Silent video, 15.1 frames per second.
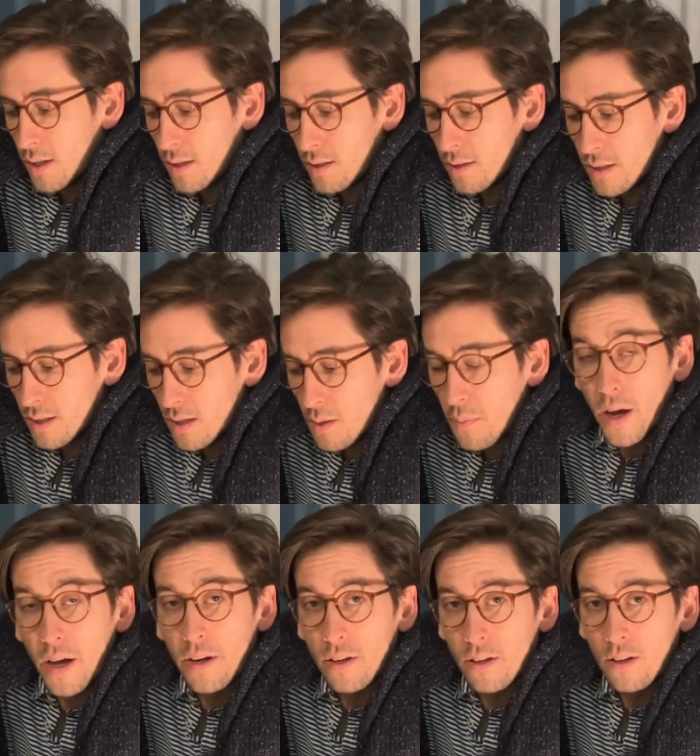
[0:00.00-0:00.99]
D
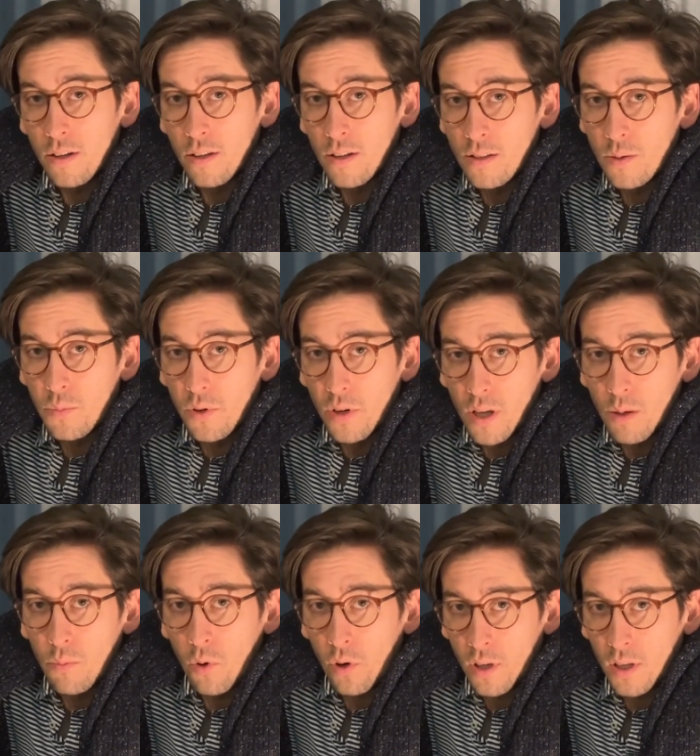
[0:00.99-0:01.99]
minor is a pretty
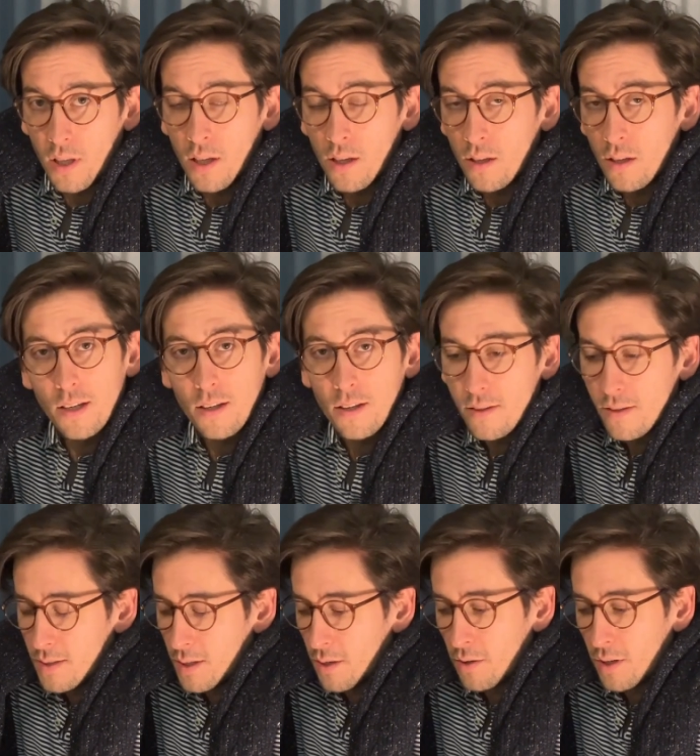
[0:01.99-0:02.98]
important key,
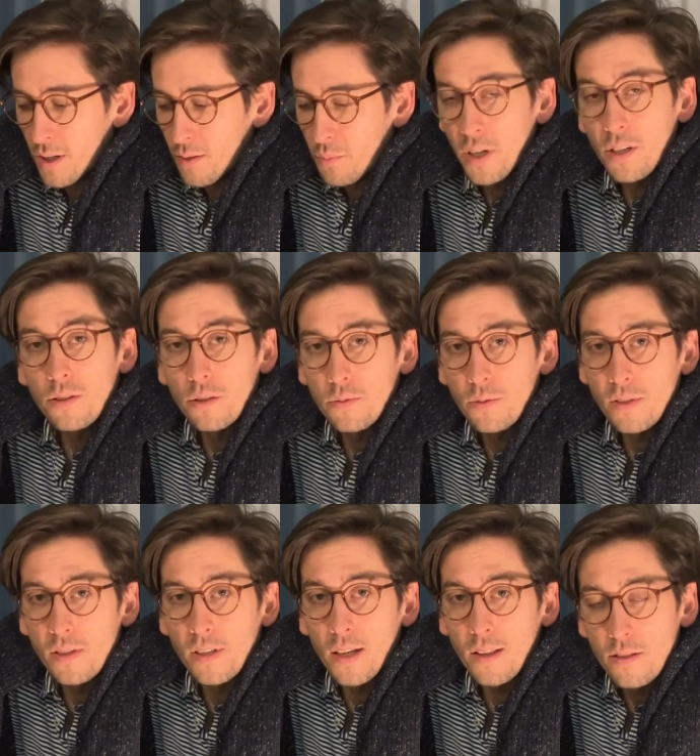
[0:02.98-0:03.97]
considering
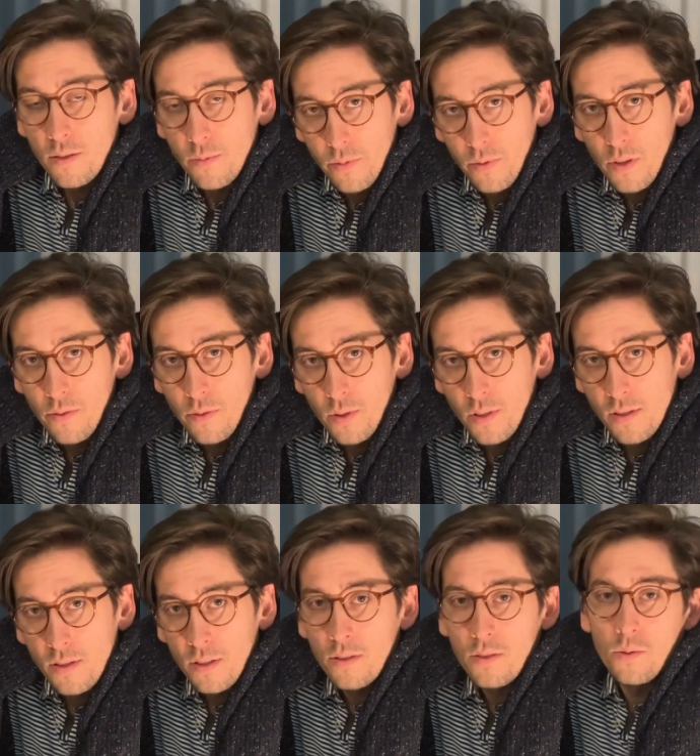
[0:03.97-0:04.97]
Beethoven's Ninth Symphony, for
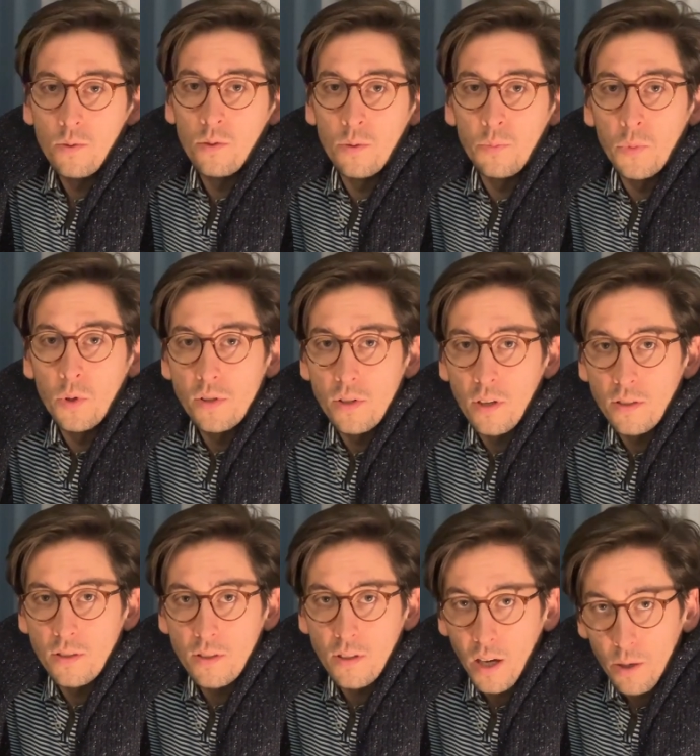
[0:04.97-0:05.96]
instance, or
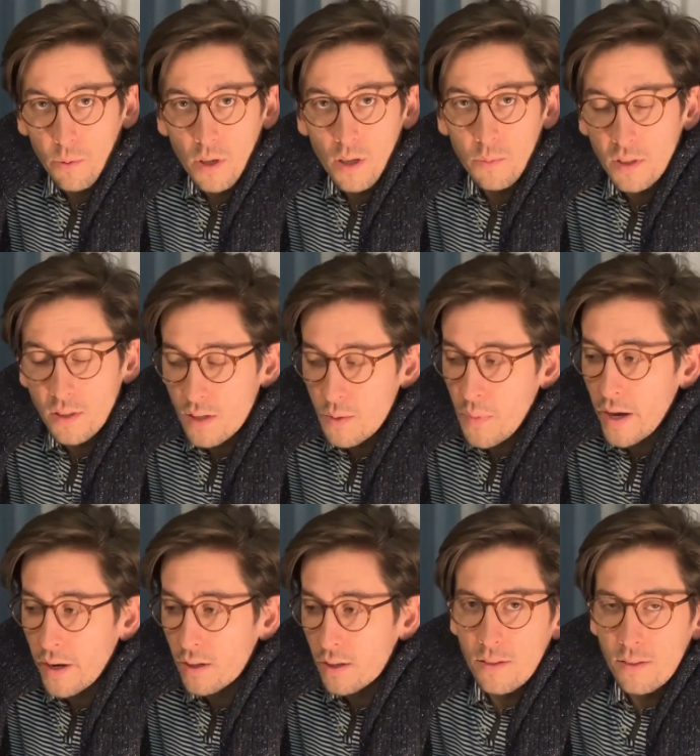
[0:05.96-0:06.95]
Mozart's Requiem in D
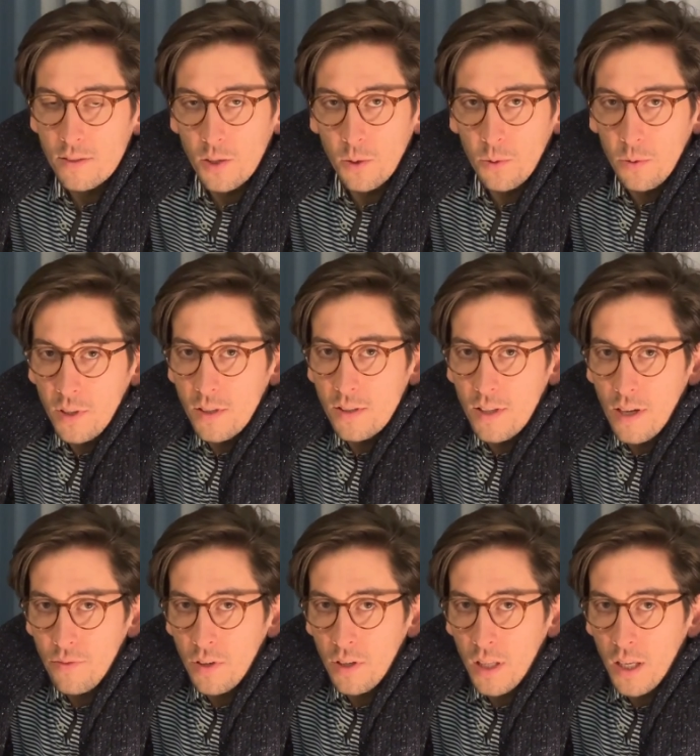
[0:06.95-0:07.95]
minor. So there's
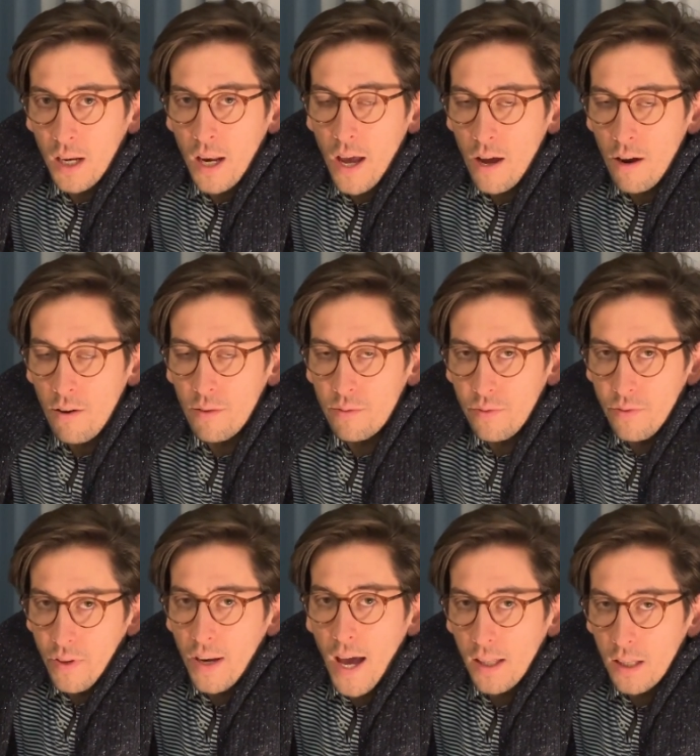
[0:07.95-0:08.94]
definitely an air of
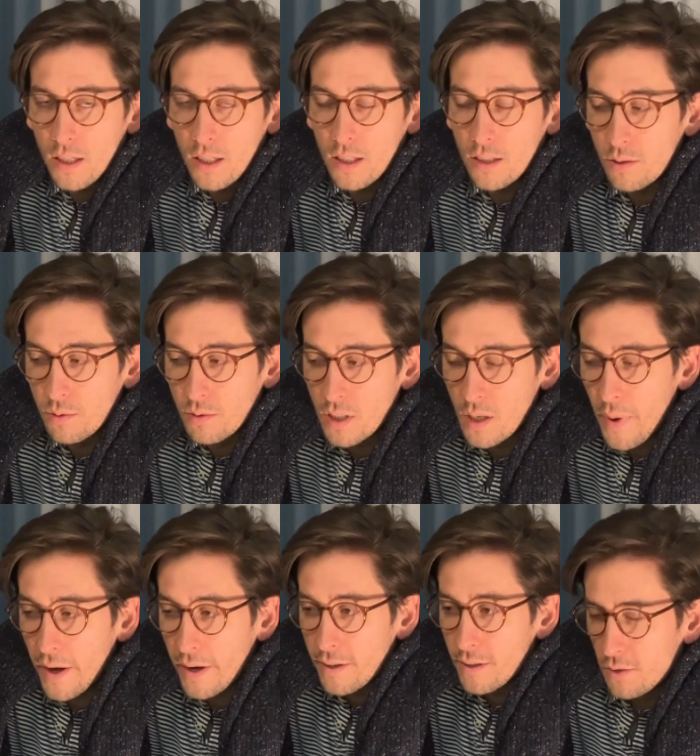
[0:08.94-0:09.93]
finality to D
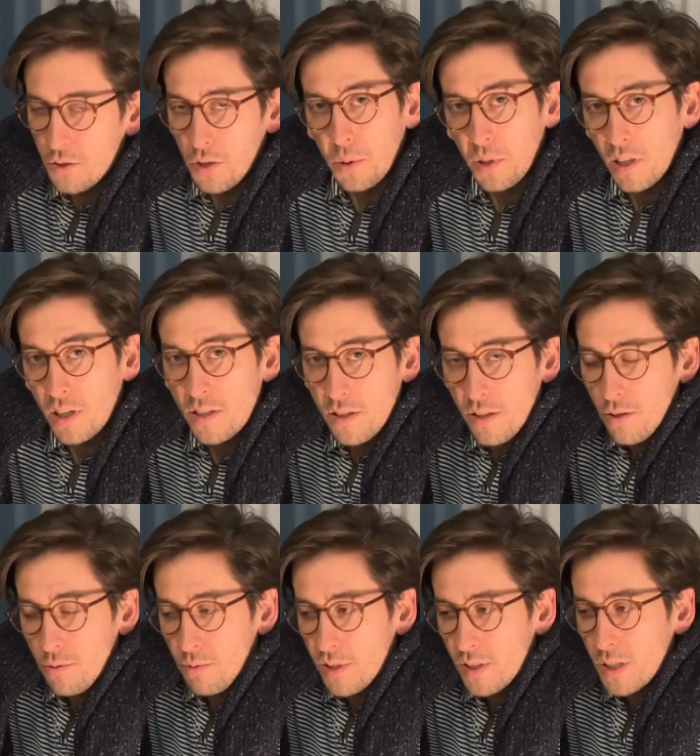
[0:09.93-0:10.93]
minor. So at least in
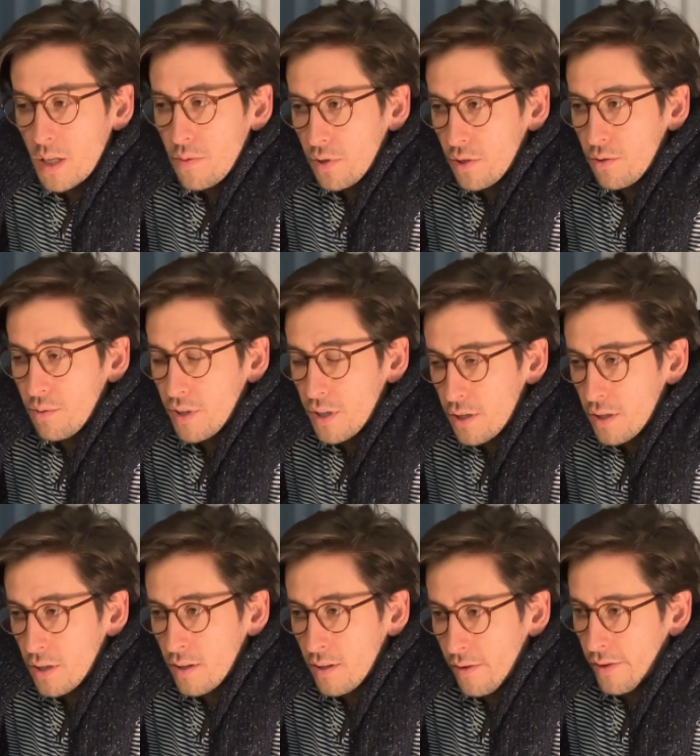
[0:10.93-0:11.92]
the received
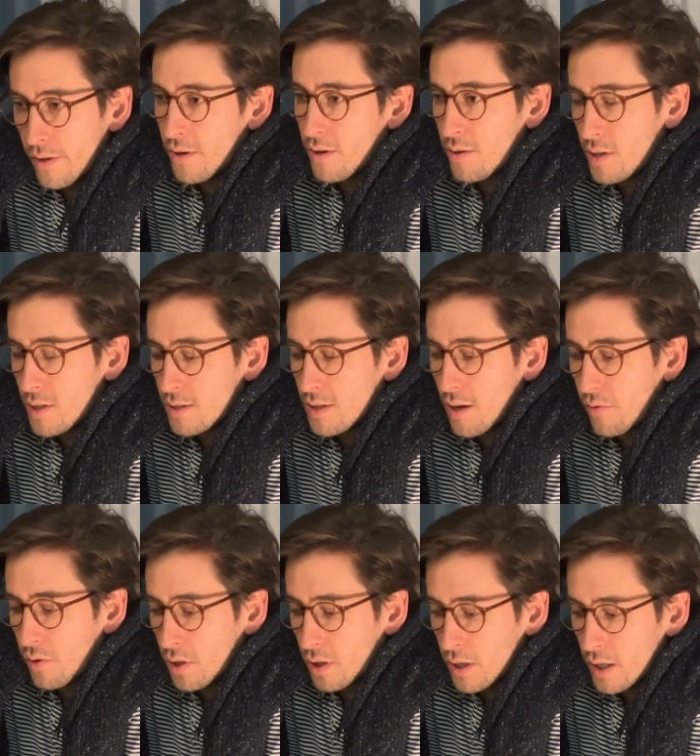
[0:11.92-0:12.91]
tradition, there is
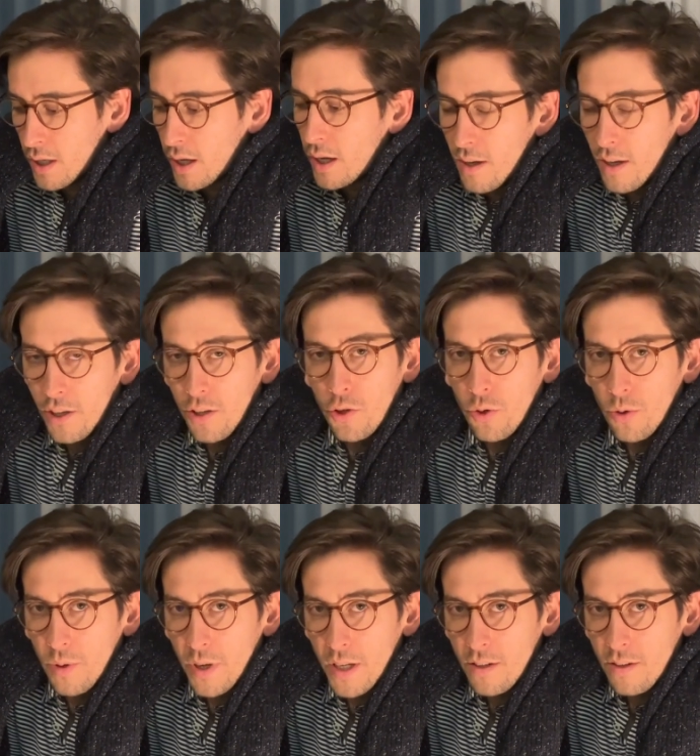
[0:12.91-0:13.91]
definitely a
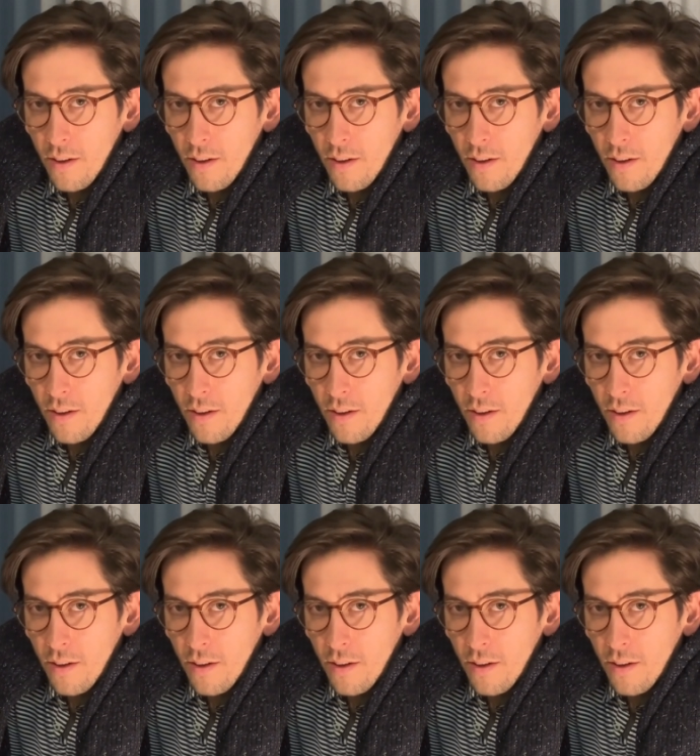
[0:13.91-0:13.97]
curated